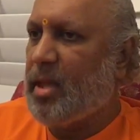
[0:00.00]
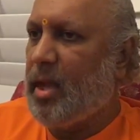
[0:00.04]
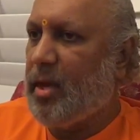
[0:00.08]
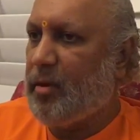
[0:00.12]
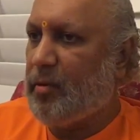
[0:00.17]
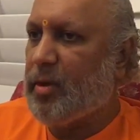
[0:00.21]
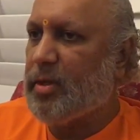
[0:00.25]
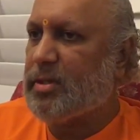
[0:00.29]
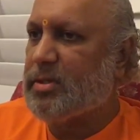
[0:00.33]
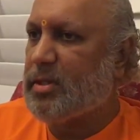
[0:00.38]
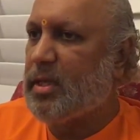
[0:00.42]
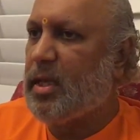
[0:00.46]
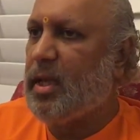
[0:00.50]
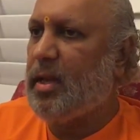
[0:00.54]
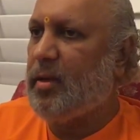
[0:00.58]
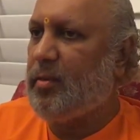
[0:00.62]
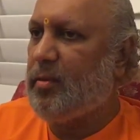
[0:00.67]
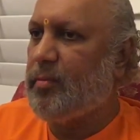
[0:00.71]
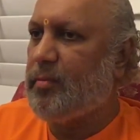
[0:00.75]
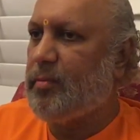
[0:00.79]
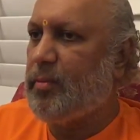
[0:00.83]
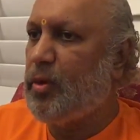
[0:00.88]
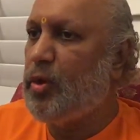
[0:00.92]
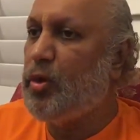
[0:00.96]
it was
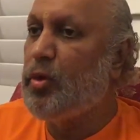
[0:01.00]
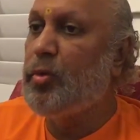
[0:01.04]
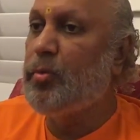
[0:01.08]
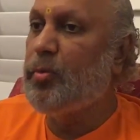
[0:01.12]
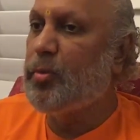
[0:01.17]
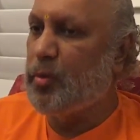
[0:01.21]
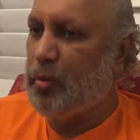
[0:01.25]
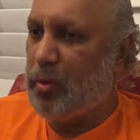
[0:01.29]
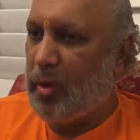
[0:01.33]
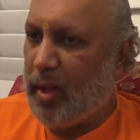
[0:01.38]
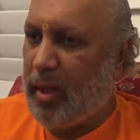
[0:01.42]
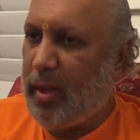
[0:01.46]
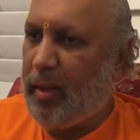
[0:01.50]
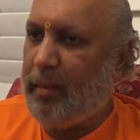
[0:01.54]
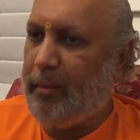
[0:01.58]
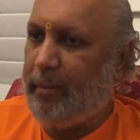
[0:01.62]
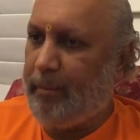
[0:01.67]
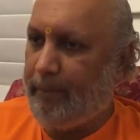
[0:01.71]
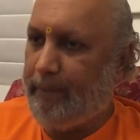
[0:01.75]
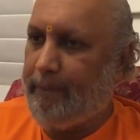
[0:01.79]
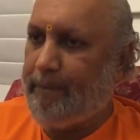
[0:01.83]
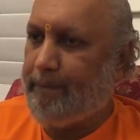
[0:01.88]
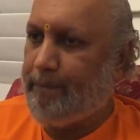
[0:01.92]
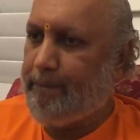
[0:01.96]
a new moon day.
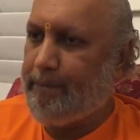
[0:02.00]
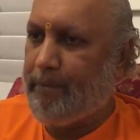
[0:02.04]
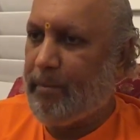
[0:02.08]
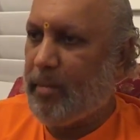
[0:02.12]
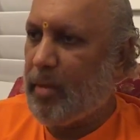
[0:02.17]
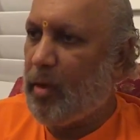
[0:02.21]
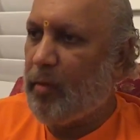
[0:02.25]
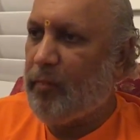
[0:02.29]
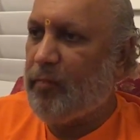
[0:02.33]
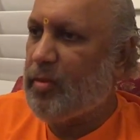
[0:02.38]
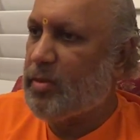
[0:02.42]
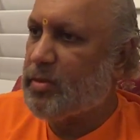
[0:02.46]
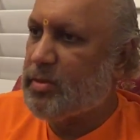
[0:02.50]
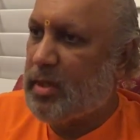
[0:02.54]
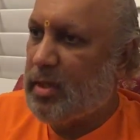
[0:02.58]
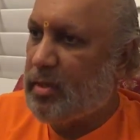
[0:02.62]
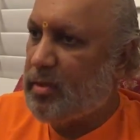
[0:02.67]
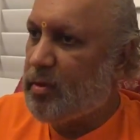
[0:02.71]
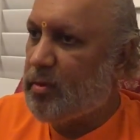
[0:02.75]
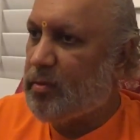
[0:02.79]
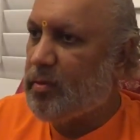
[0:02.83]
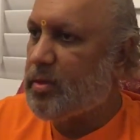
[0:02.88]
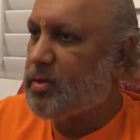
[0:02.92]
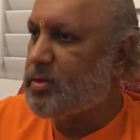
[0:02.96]
Obviously,
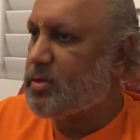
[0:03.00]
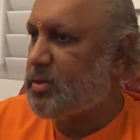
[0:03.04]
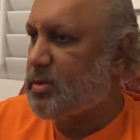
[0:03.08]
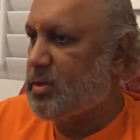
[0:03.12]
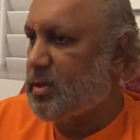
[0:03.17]
there was